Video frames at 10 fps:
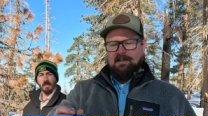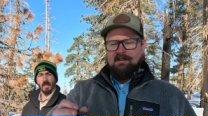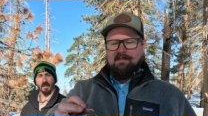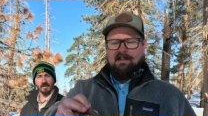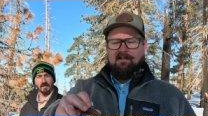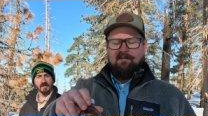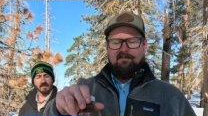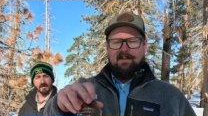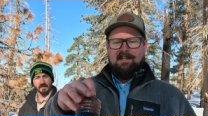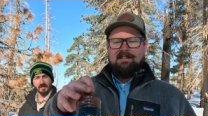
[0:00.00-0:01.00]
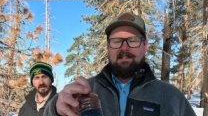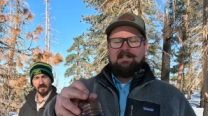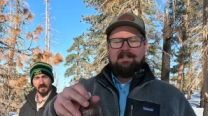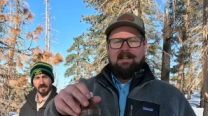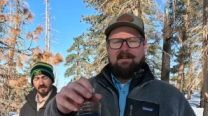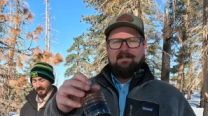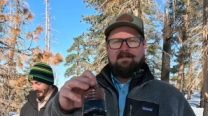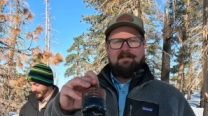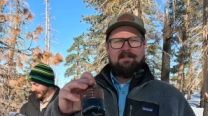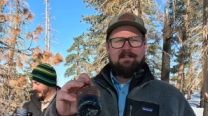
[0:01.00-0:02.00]
you love my little fancy containers
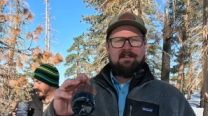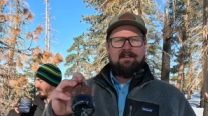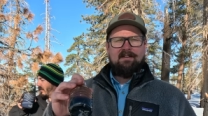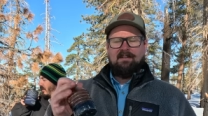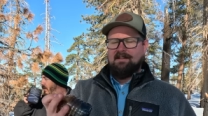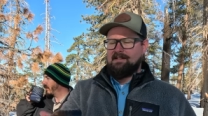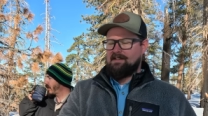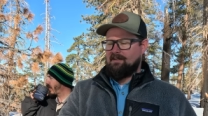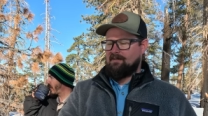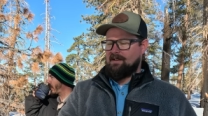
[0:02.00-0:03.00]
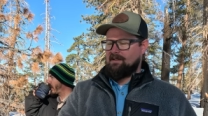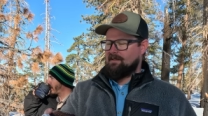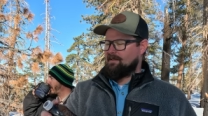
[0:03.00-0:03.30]
for carrying all this stuff, right?